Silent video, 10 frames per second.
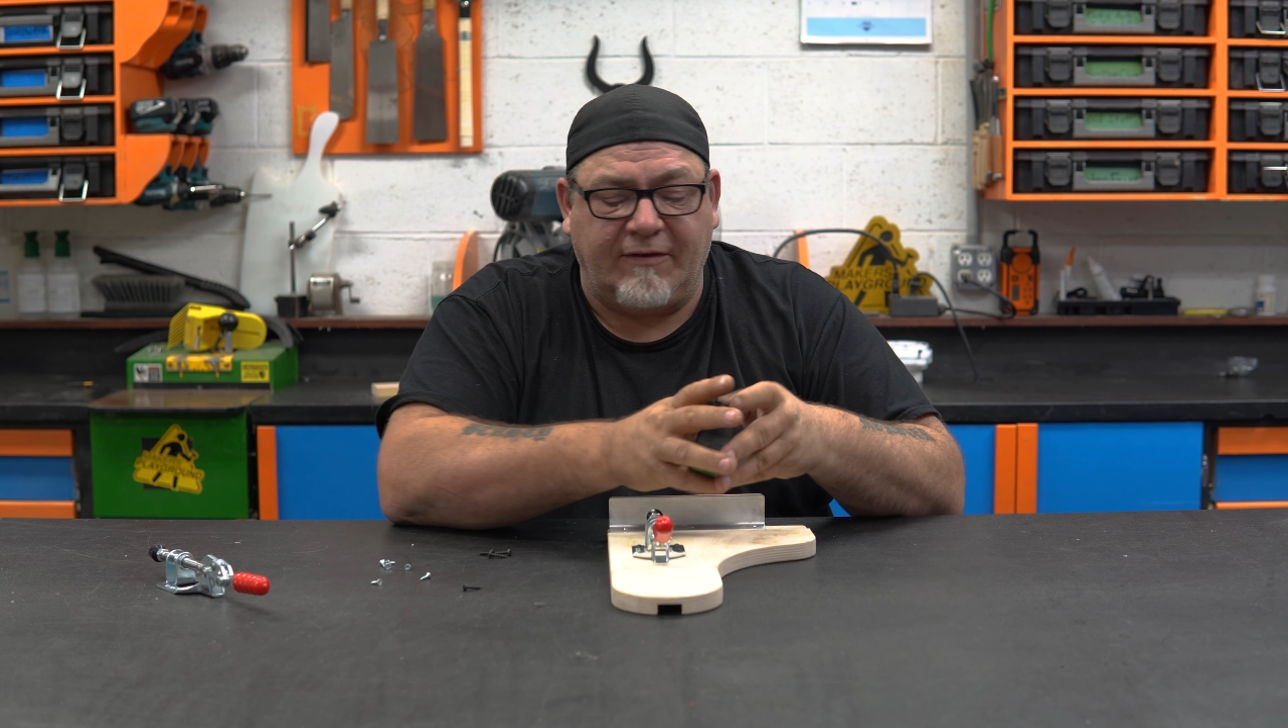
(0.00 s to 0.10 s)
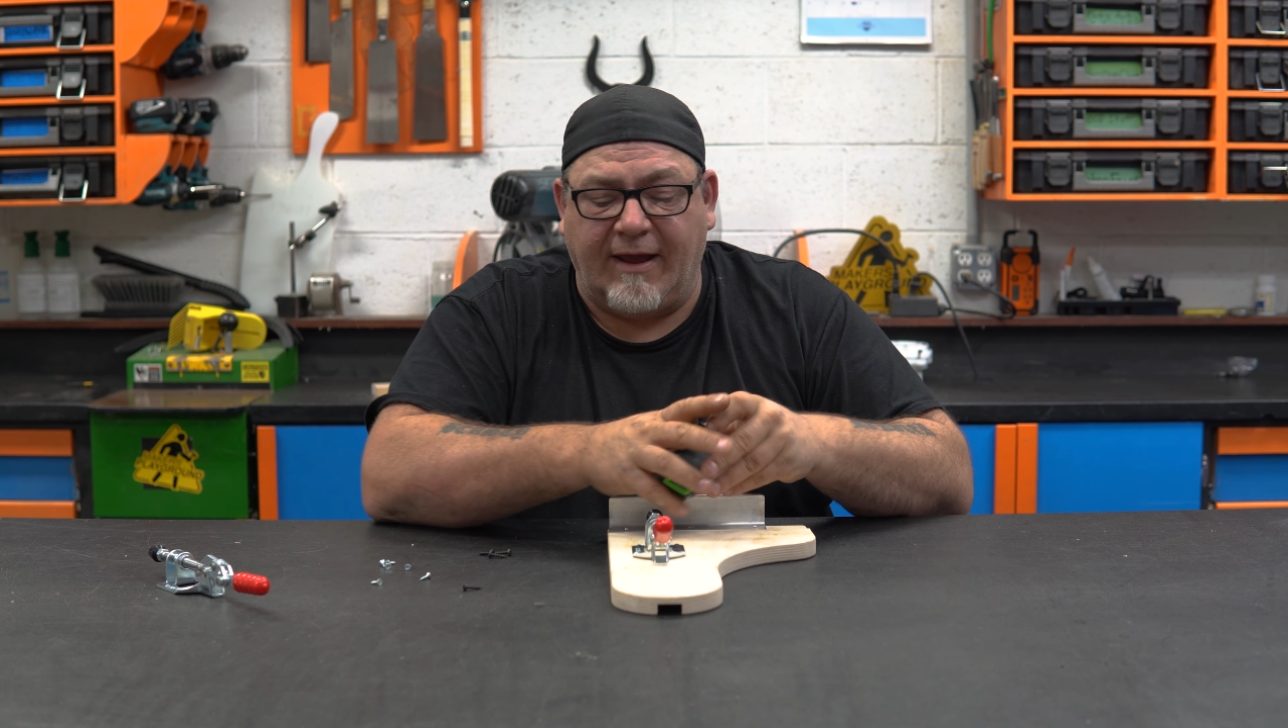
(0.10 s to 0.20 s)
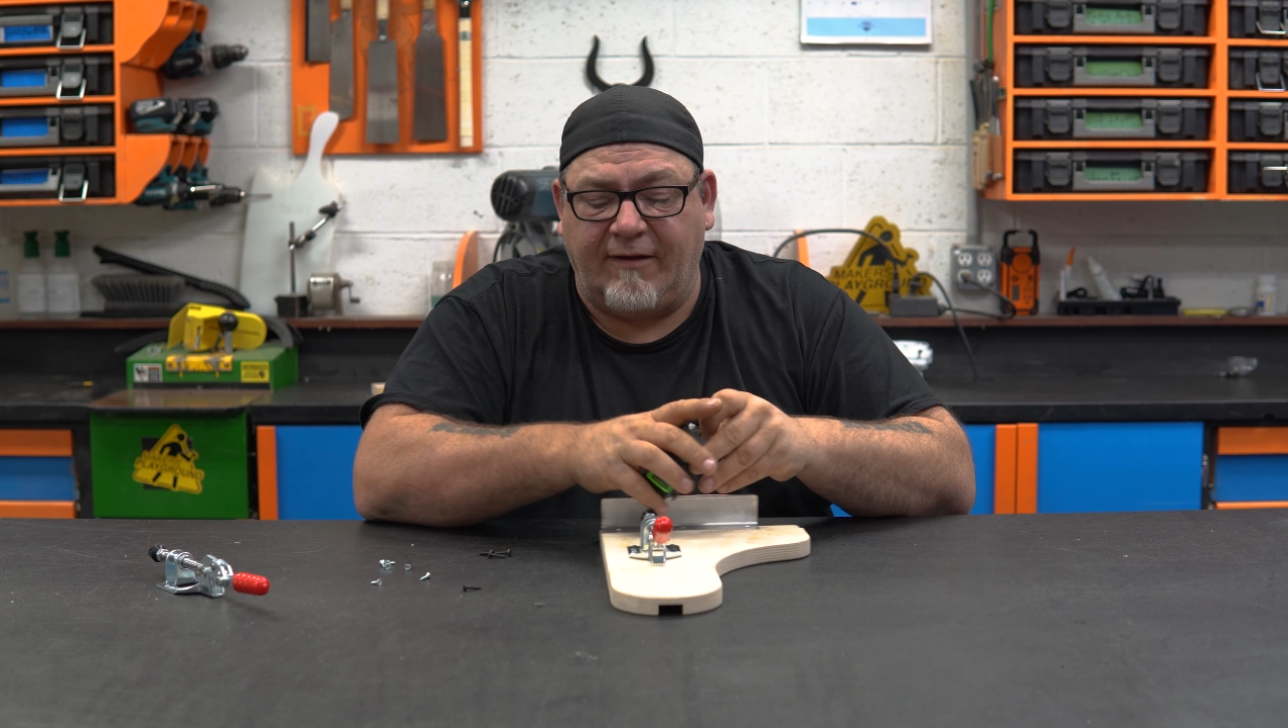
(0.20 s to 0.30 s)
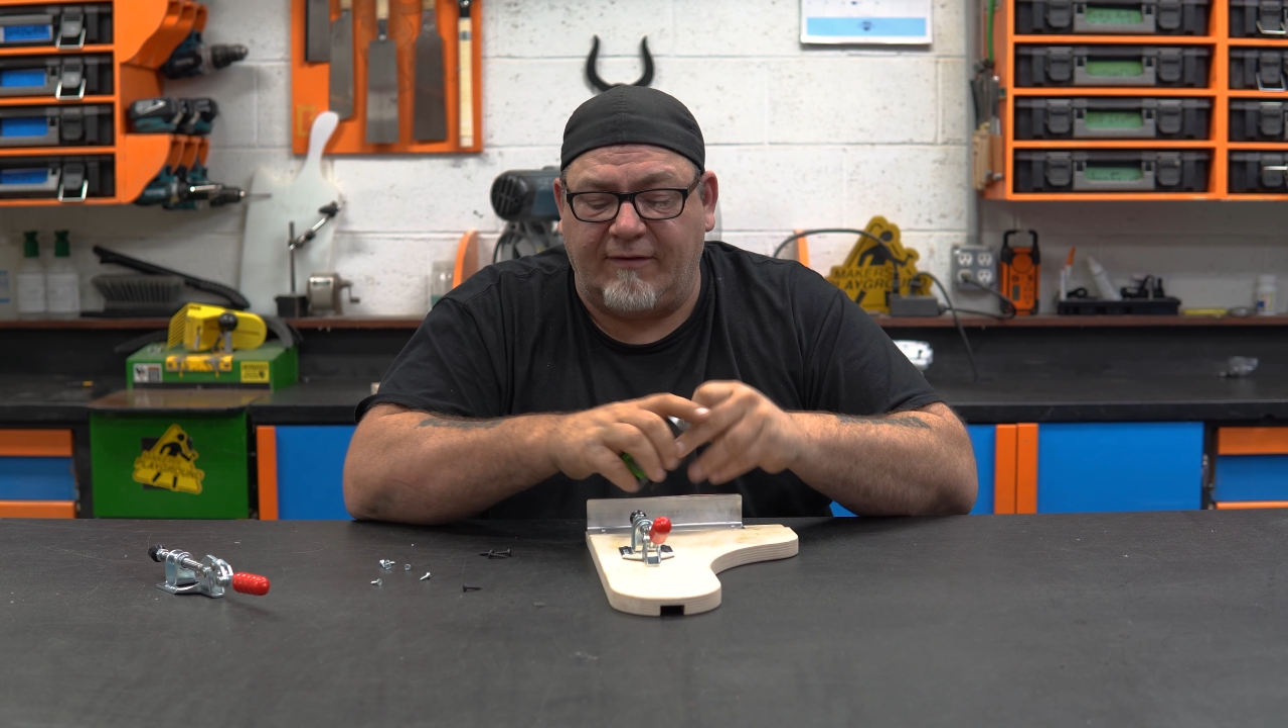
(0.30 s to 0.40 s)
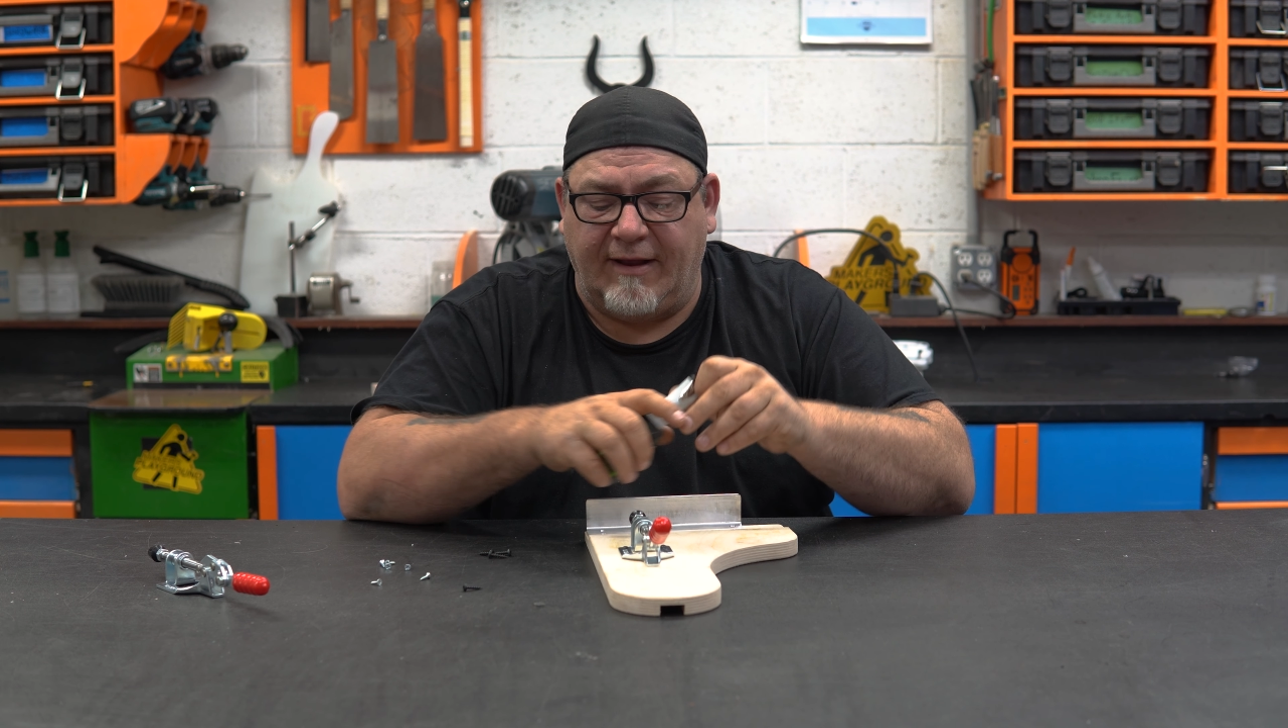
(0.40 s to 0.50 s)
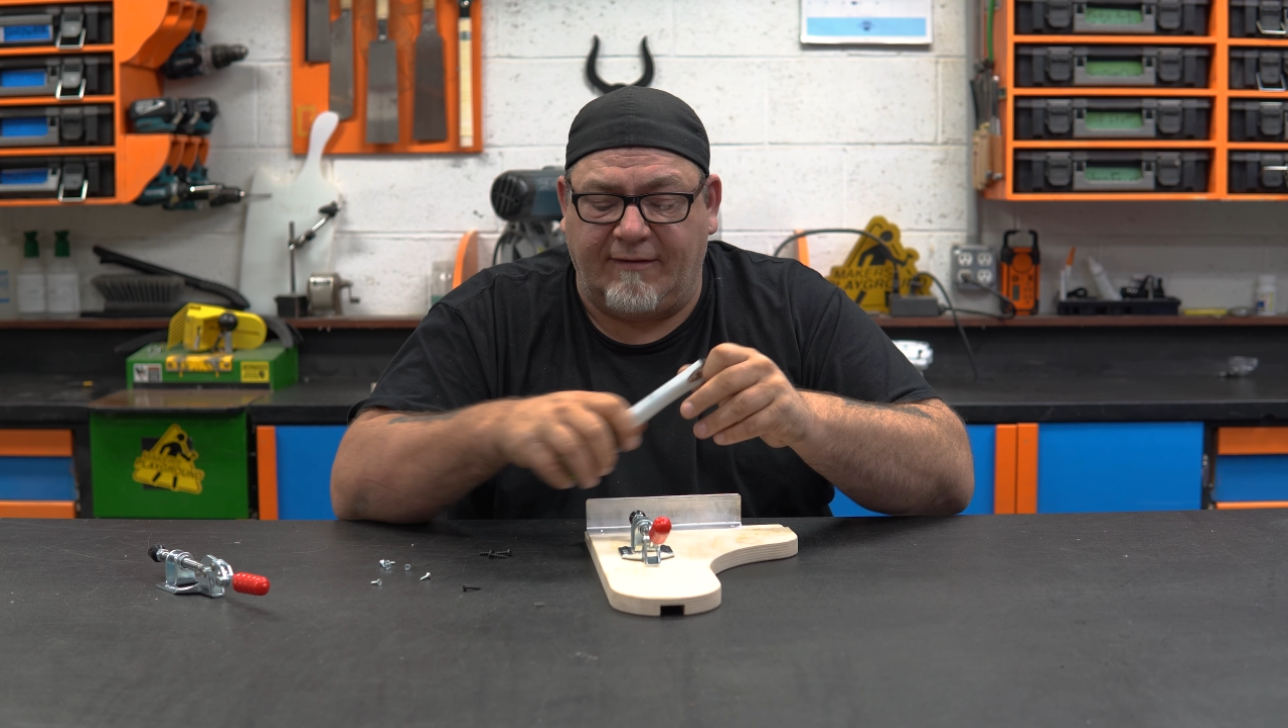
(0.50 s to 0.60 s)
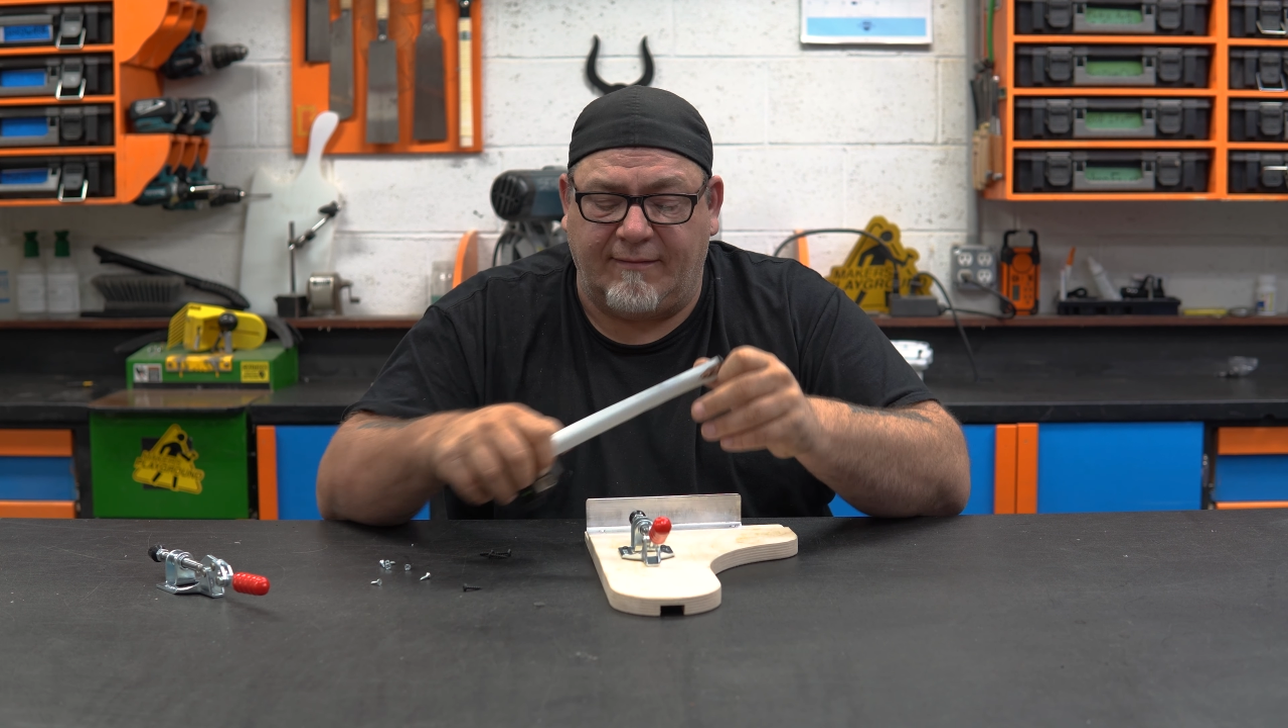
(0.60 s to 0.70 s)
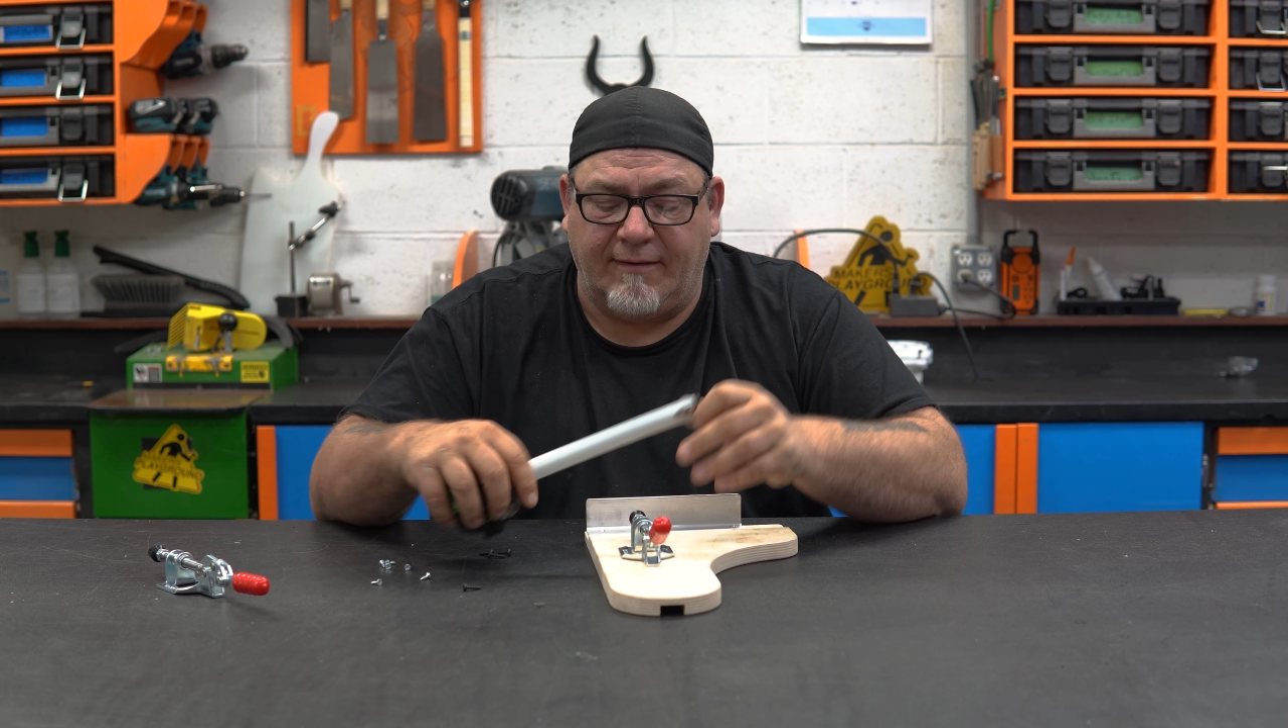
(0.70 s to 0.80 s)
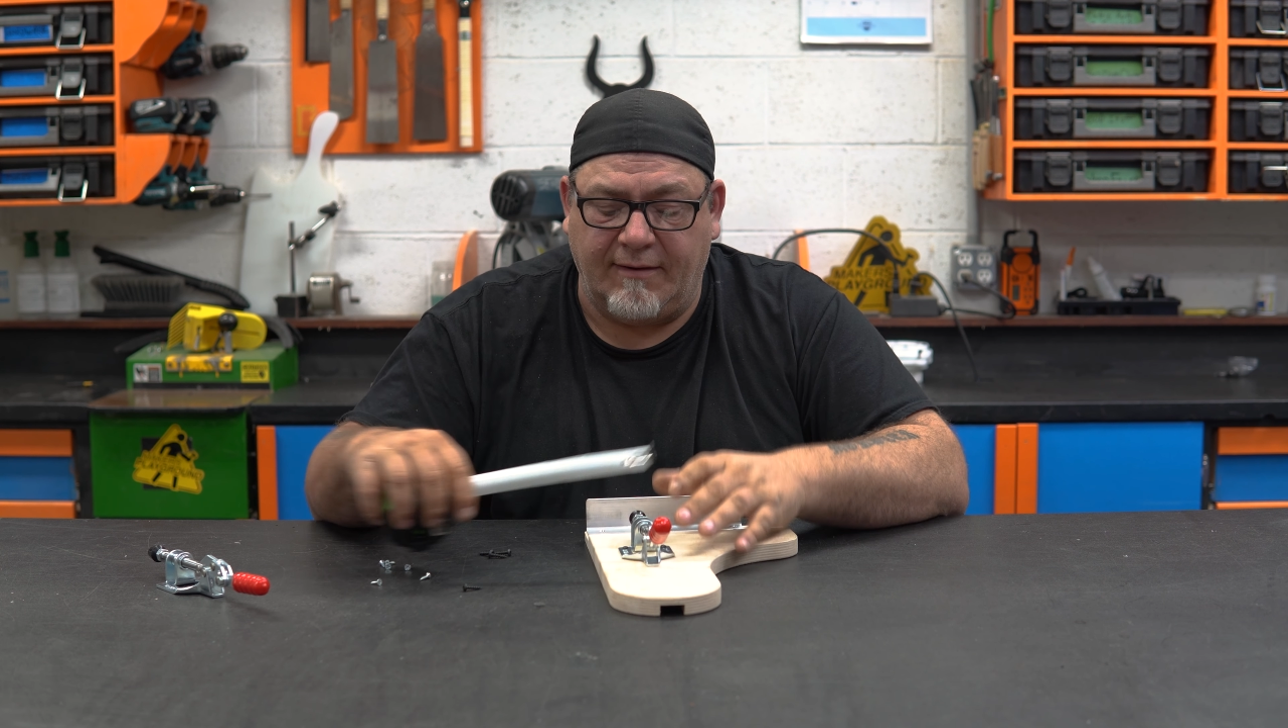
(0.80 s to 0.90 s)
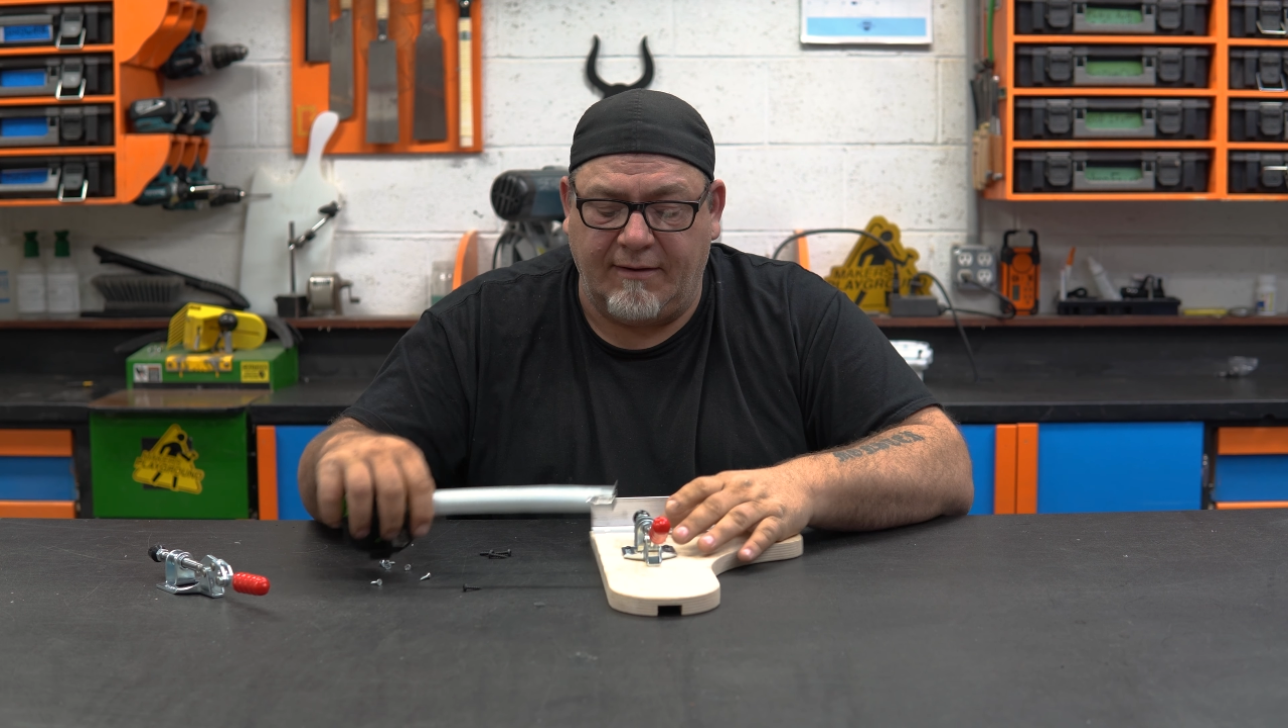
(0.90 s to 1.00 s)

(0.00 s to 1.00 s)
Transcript: case, it's